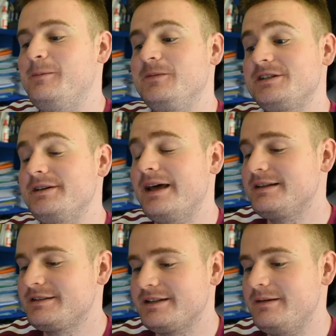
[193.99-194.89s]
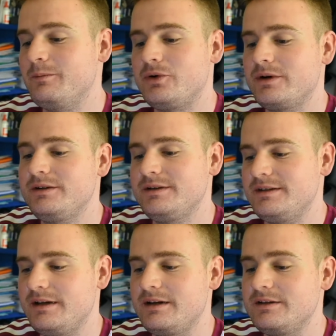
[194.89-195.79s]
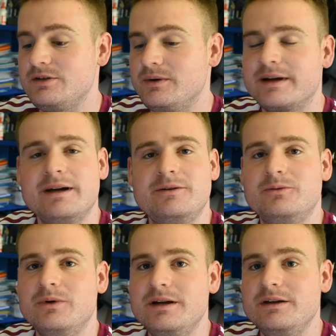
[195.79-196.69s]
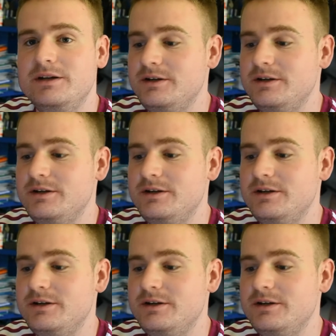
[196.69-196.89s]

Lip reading: So that's important to take into account when